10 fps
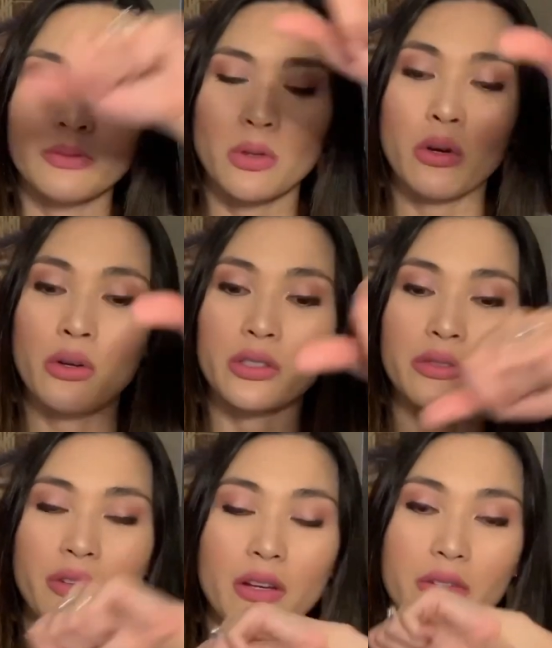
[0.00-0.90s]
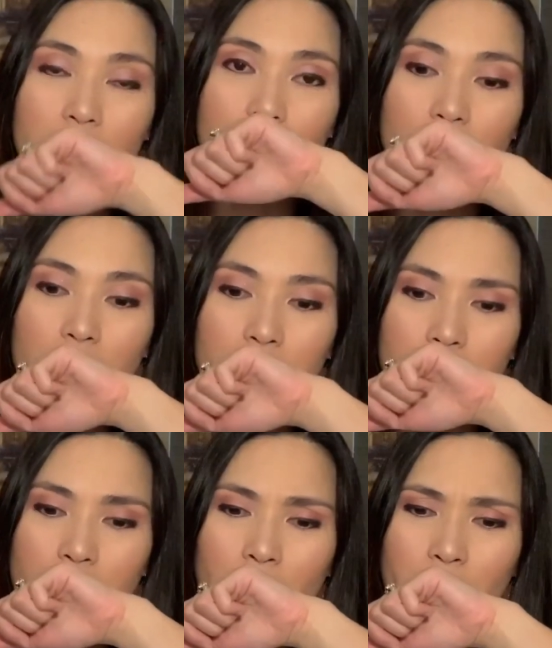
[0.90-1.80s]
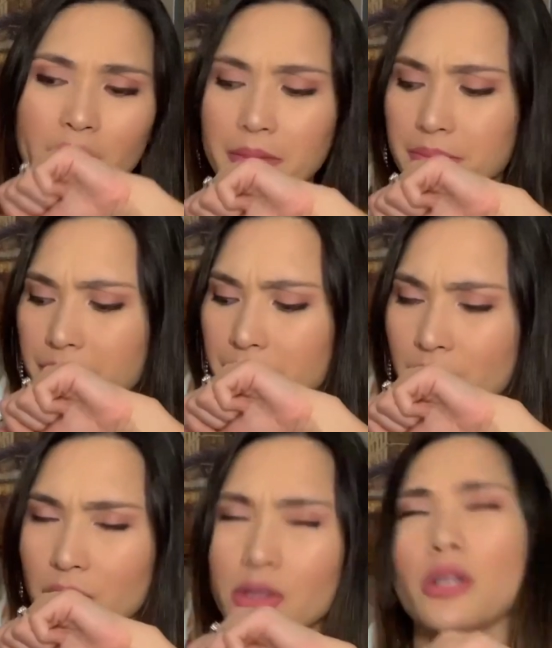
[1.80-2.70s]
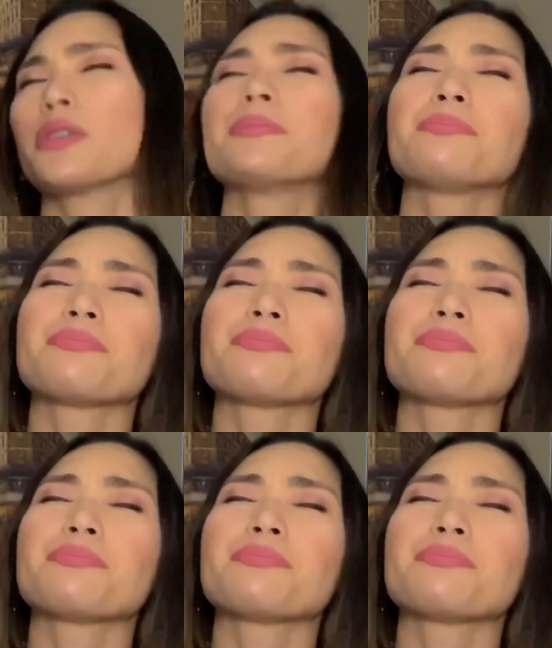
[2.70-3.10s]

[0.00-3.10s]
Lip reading: Oh, it's very good. Okay, so